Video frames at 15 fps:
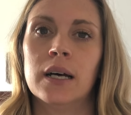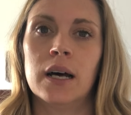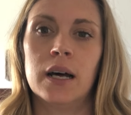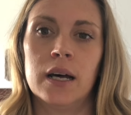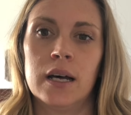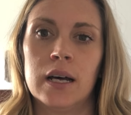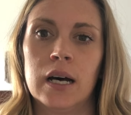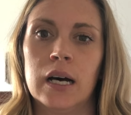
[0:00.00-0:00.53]

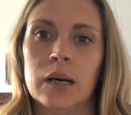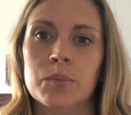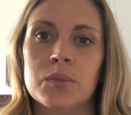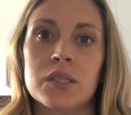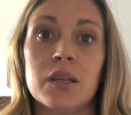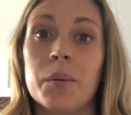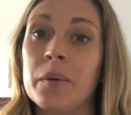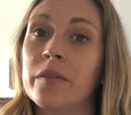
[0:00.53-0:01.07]

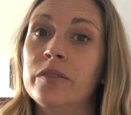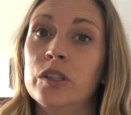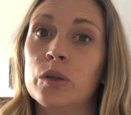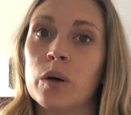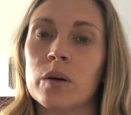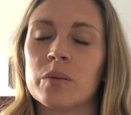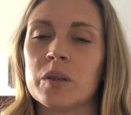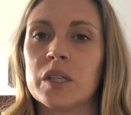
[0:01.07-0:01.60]
Some of
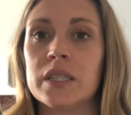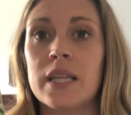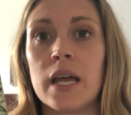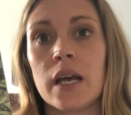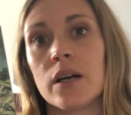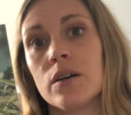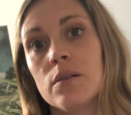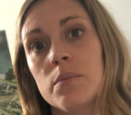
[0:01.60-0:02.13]
you are worried that
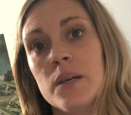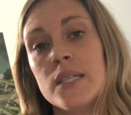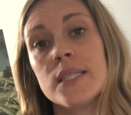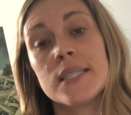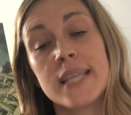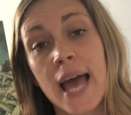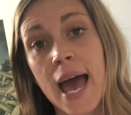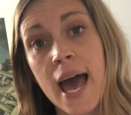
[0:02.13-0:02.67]
it could be
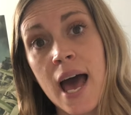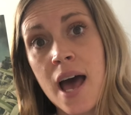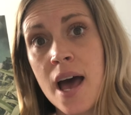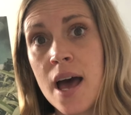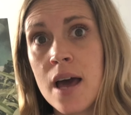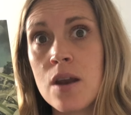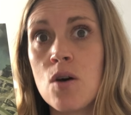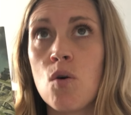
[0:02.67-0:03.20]

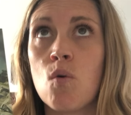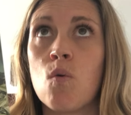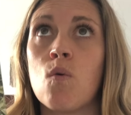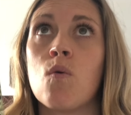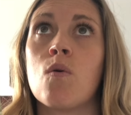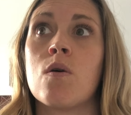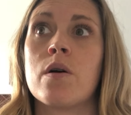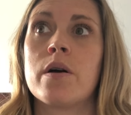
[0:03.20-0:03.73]
sad
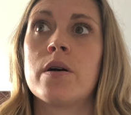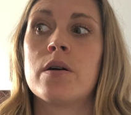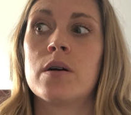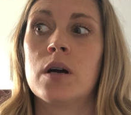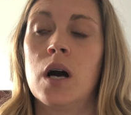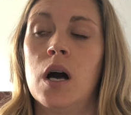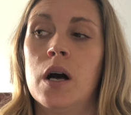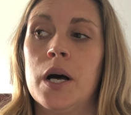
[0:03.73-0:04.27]
or